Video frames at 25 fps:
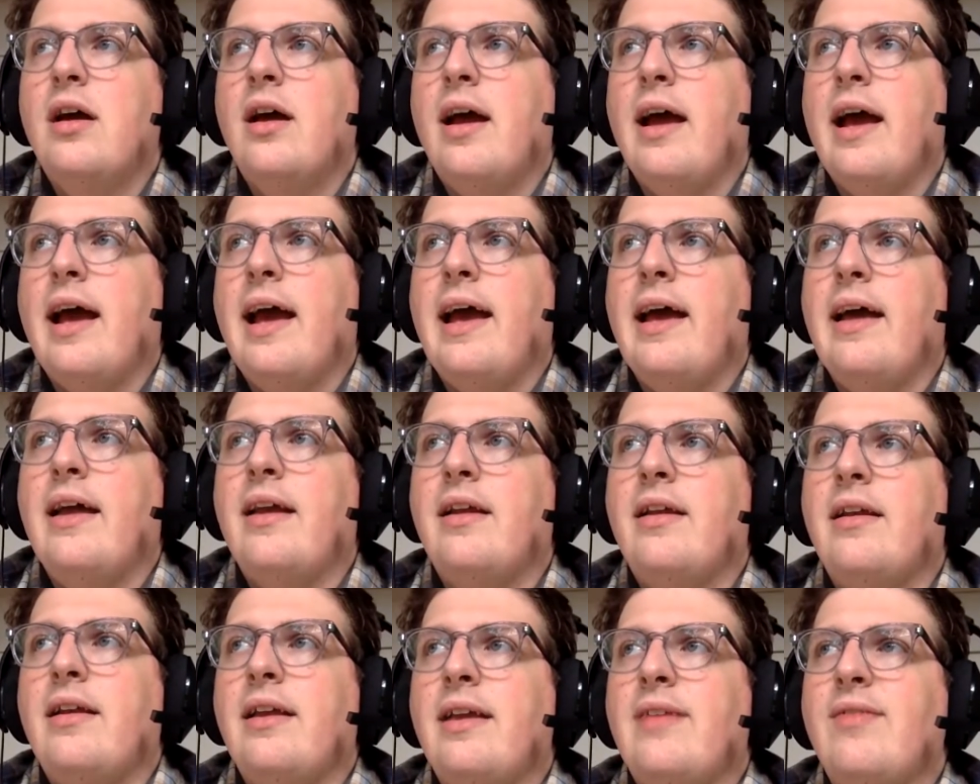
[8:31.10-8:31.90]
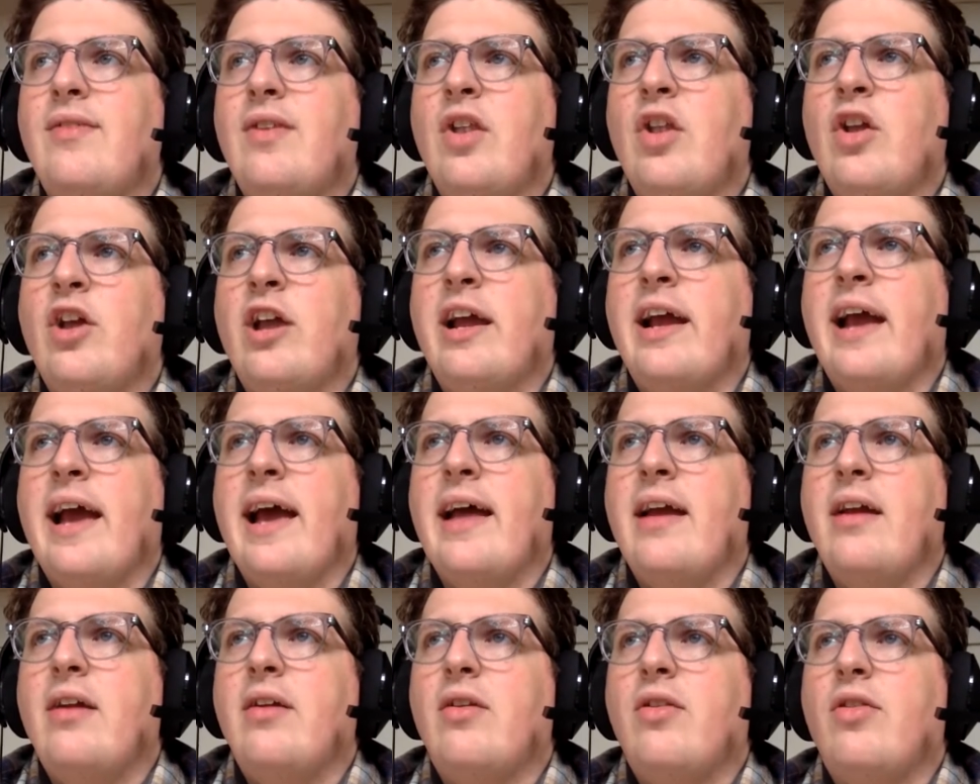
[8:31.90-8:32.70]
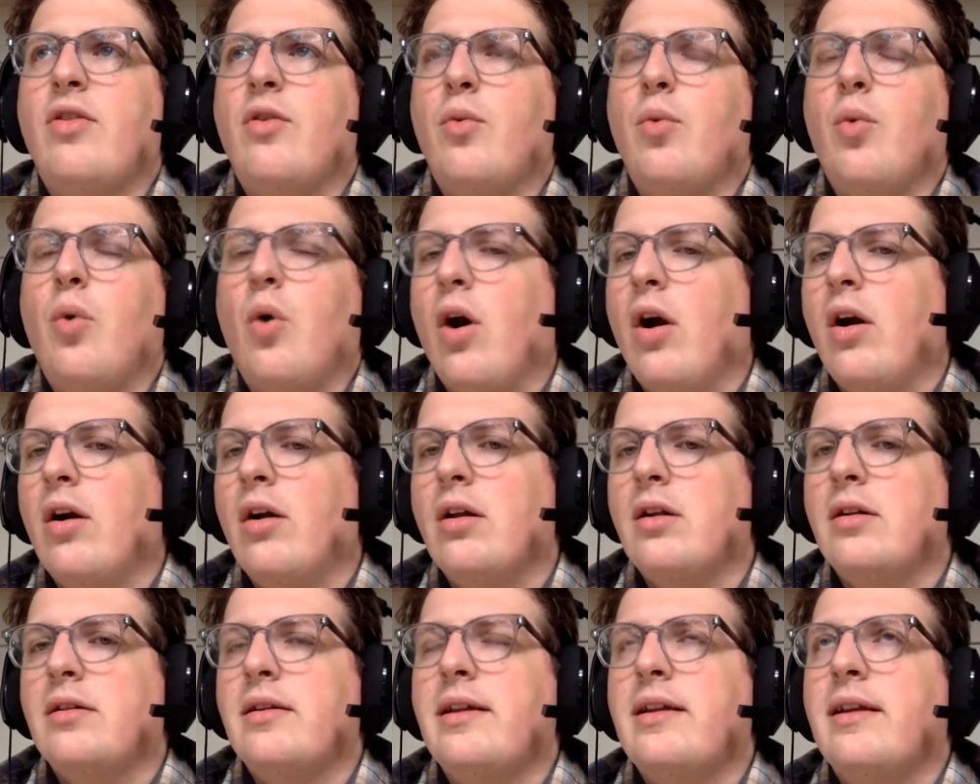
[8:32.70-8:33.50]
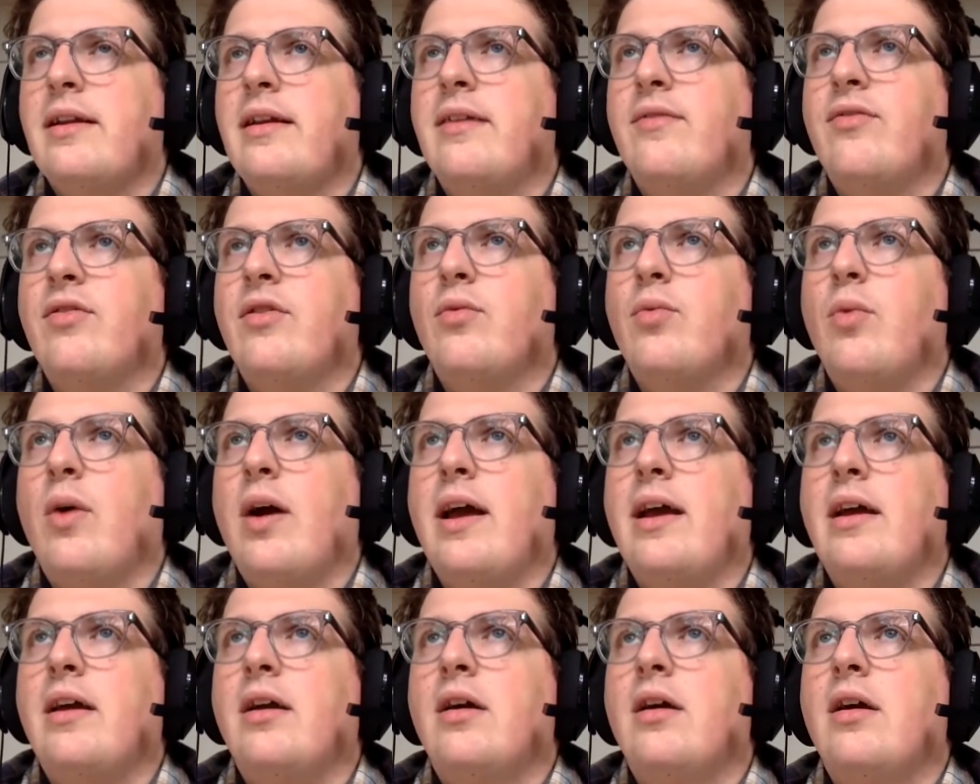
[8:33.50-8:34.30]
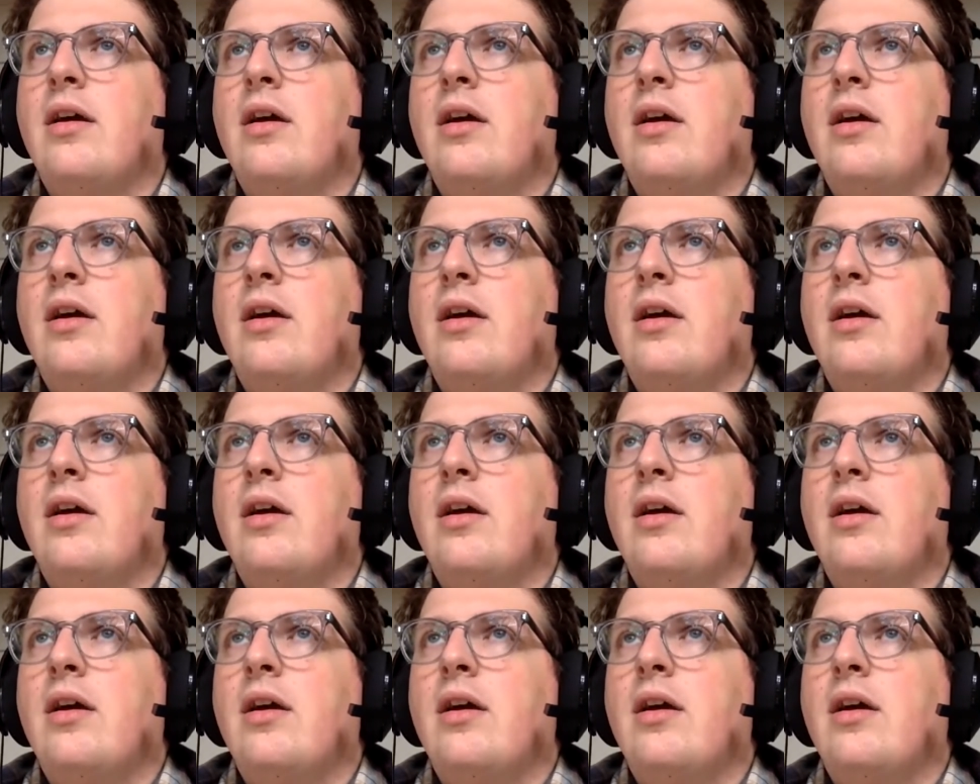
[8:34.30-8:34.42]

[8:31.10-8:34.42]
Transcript: and even looking at the world in a different way.